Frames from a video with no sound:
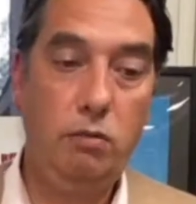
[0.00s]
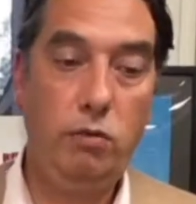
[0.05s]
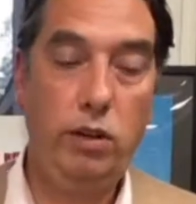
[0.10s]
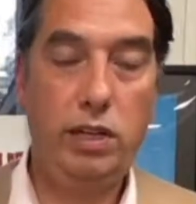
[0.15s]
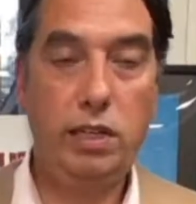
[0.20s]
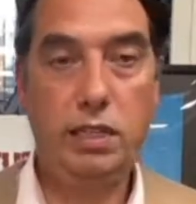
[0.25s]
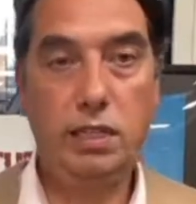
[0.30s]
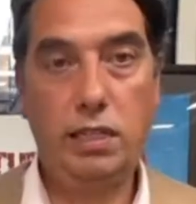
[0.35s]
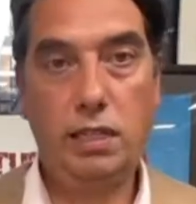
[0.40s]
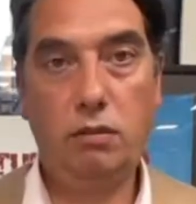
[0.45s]
we
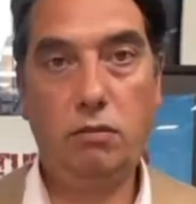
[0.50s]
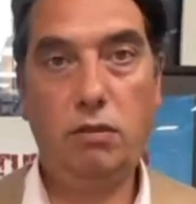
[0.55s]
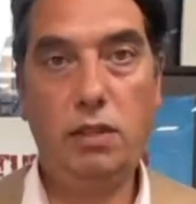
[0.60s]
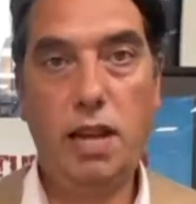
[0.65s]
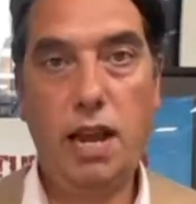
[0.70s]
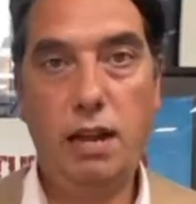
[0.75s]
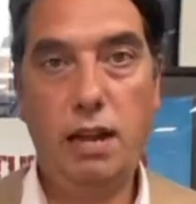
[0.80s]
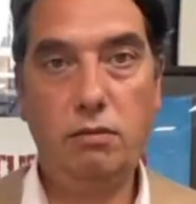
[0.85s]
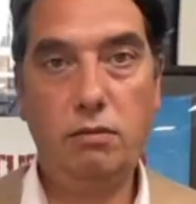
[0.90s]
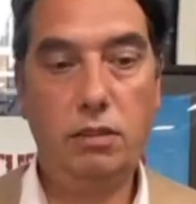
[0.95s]
could still
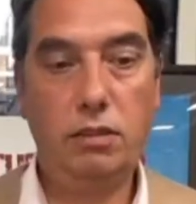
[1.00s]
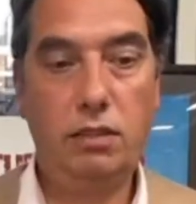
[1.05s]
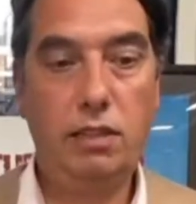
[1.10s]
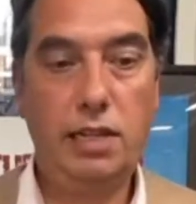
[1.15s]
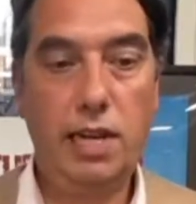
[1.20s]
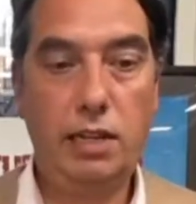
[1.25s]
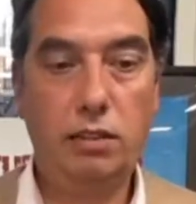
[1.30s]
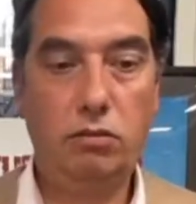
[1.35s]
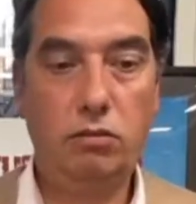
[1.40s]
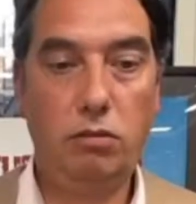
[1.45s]
count
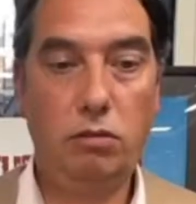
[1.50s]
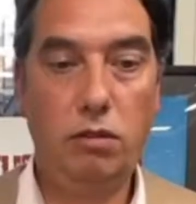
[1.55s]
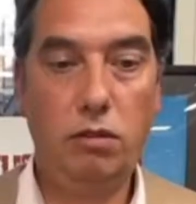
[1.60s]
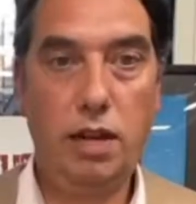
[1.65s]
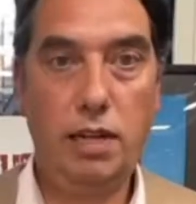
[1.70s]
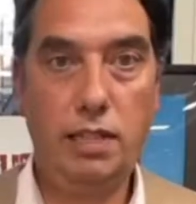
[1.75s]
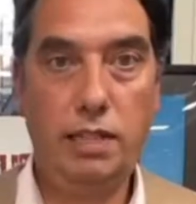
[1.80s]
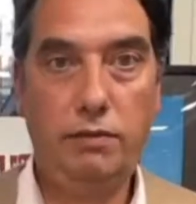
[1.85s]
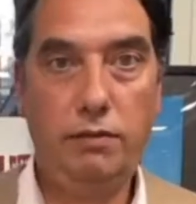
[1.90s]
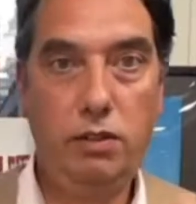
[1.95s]
natural light.